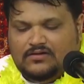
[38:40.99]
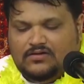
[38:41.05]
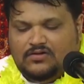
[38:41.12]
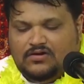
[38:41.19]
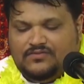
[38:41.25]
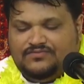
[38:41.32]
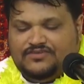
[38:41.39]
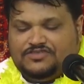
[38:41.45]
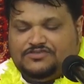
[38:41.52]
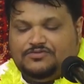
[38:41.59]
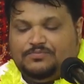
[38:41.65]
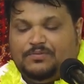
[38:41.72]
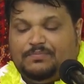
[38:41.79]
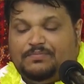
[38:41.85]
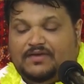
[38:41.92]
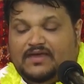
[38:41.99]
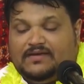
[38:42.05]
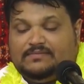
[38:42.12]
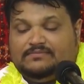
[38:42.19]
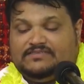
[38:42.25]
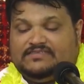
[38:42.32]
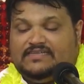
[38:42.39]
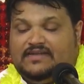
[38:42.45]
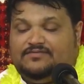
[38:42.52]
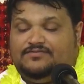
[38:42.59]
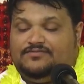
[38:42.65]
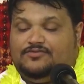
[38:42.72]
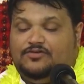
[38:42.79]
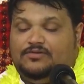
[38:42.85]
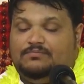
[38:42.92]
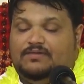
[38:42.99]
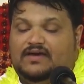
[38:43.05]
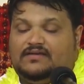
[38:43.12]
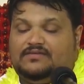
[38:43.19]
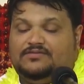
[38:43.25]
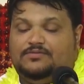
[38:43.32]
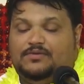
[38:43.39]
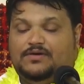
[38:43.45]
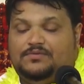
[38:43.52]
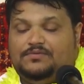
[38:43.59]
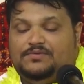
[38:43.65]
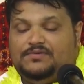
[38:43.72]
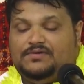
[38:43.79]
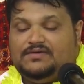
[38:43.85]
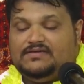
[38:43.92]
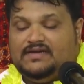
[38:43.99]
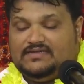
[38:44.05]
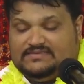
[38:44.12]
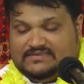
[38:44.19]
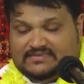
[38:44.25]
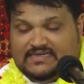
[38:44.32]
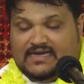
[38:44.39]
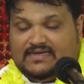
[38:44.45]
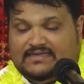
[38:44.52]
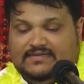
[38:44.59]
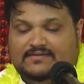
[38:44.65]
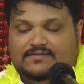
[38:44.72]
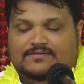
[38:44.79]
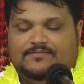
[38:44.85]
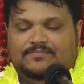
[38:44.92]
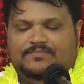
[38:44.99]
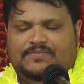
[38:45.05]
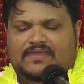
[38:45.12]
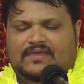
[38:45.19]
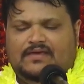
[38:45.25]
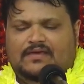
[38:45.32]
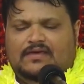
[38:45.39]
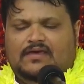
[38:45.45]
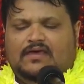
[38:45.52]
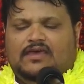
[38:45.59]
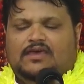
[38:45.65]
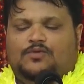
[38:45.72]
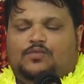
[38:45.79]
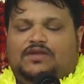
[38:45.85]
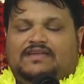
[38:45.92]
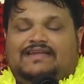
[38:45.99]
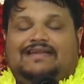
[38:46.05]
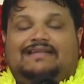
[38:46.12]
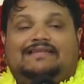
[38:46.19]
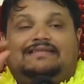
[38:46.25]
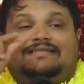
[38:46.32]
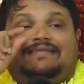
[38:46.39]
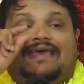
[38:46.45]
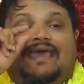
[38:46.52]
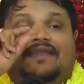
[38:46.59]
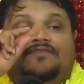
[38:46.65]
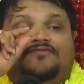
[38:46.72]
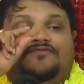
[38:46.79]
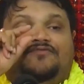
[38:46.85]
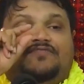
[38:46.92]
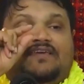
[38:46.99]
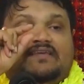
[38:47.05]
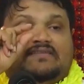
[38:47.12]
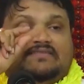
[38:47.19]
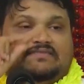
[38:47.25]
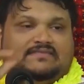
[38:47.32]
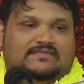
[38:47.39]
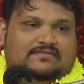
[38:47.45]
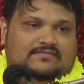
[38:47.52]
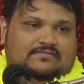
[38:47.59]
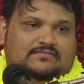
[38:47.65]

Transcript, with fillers: Lord Vishnu prepared himself, going back to where we had started, with the ten faces.